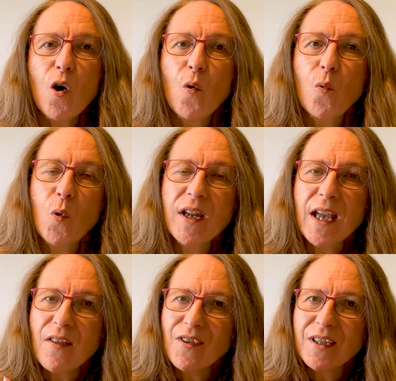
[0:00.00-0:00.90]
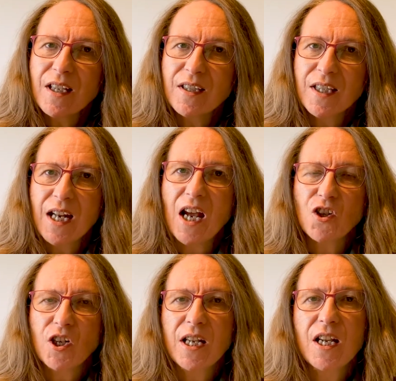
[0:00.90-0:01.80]
we get the sense that
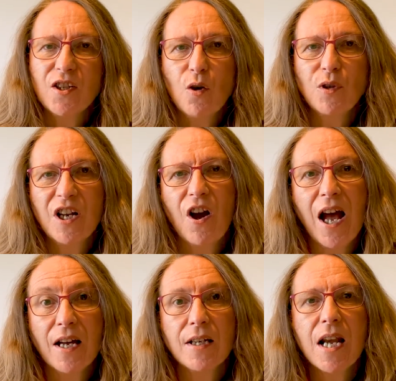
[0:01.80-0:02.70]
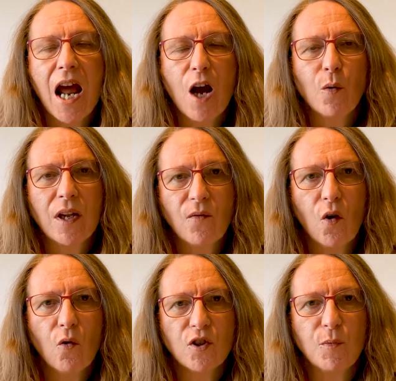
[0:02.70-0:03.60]
actually he's holding her hand now in the
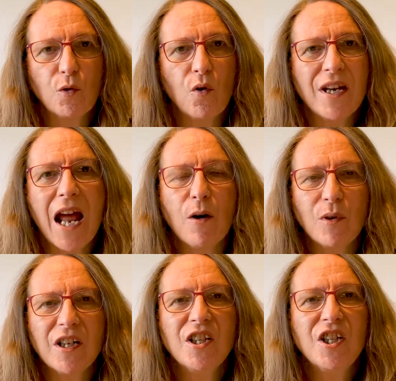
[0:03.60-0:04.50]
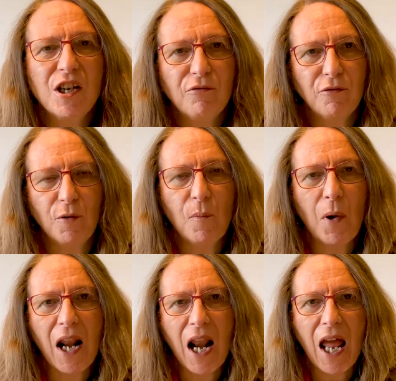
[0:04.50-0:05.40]
hospital and now in a different
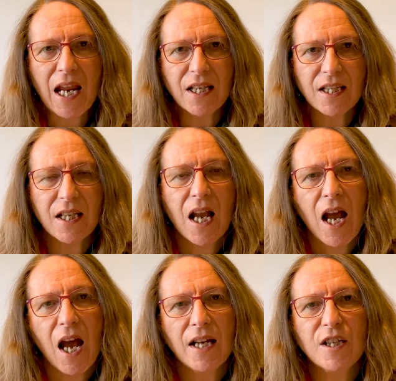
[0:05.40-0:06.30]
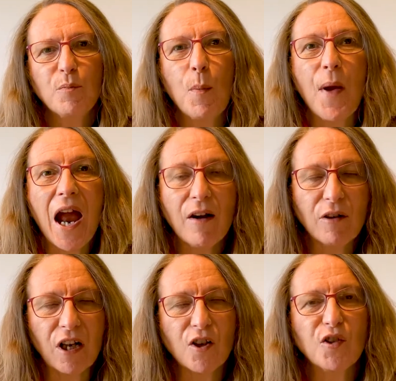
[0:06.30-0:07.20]
place. And it's
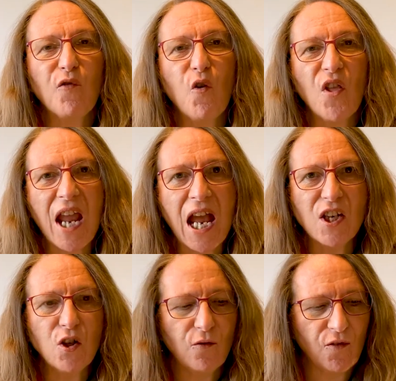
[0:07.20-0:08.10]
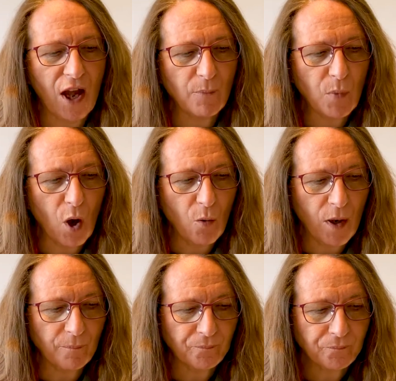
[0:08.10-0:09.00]
preparing us for the end of that
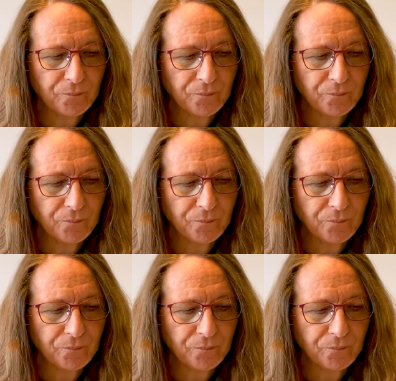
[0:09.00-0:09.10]
poem.